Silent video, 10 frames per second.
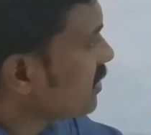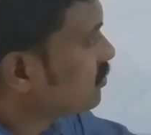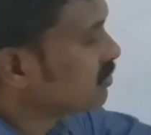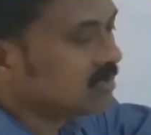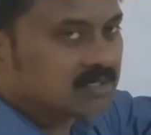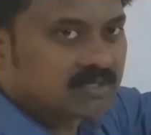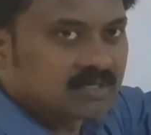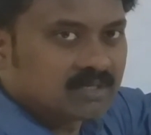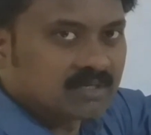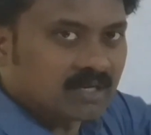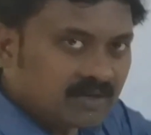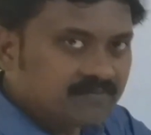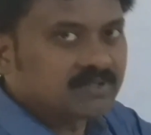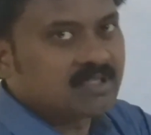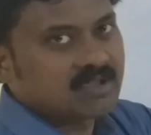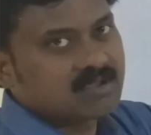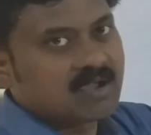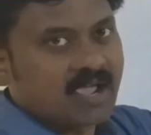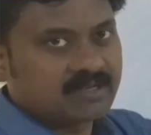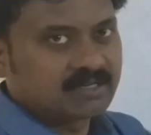I could lift the
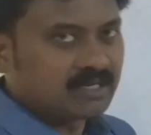iron